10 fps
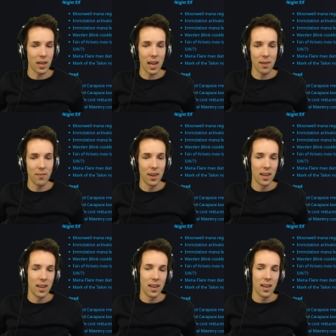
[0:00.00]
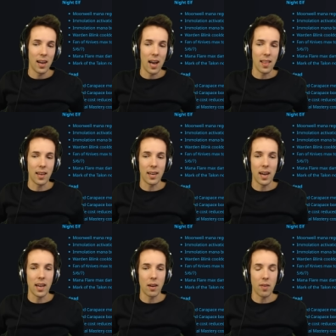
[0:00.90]
game. I think
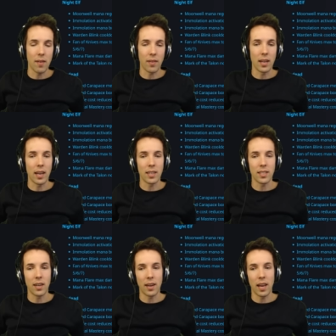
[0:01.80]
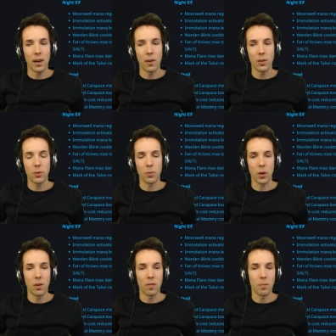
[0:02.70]
Night Elf having a lot of starting heroes was
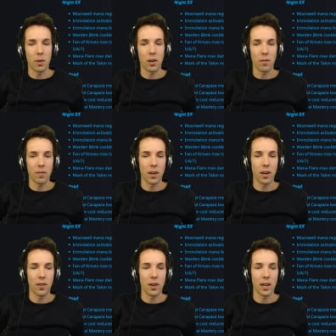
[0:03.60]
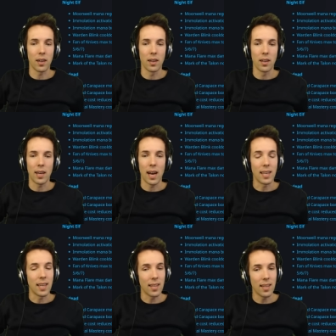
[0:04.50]
often part of their uh,
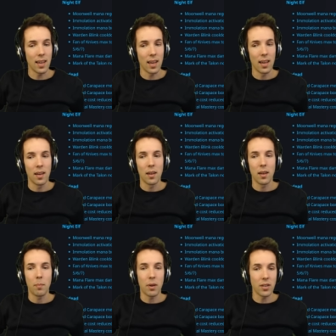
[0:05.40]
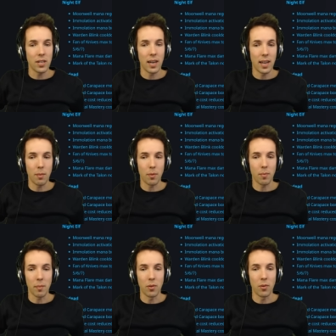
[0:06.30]
identity, partially enabled
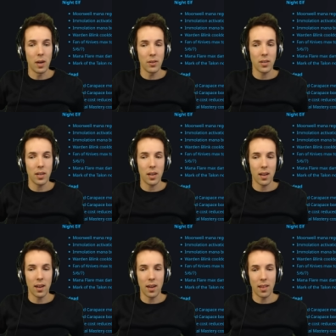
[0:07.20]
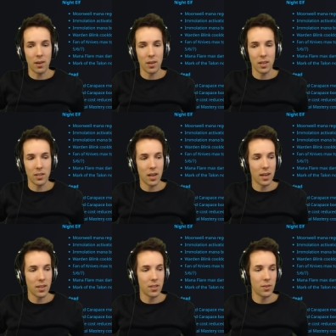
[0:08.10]
by Moonwells, and I think it's
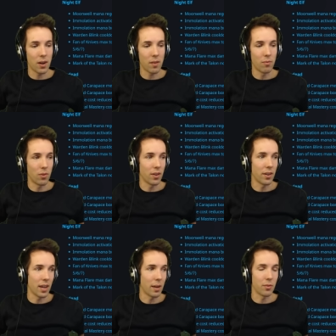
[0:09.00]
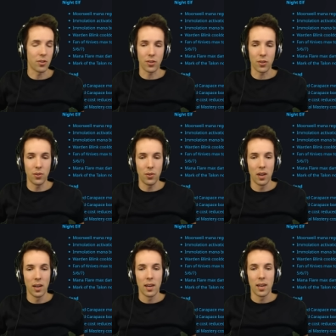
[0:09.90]
nice to have Warden games. She's
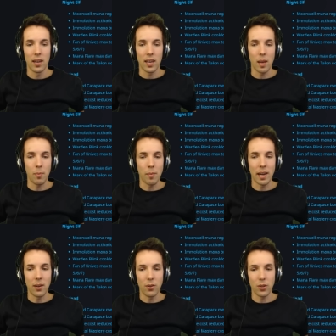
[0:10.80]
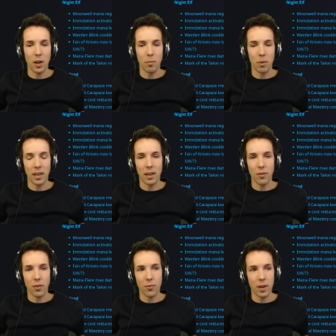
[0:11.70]
cool. Keep in mind also that Blink
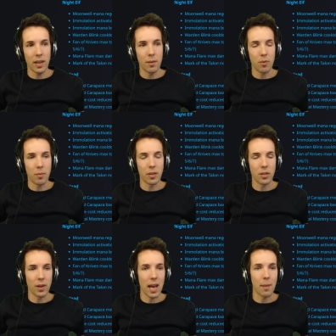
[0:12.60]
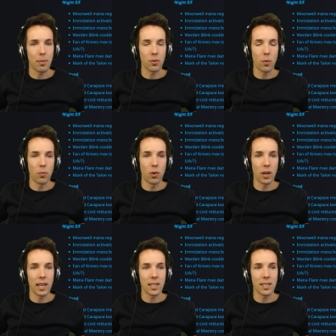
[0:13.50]
level 3 pretty much only happens when
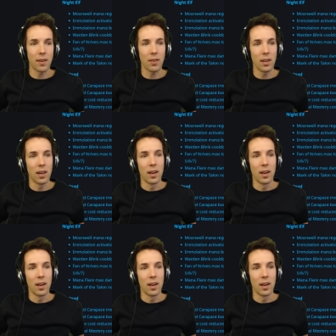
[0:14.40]
Warden gets 7,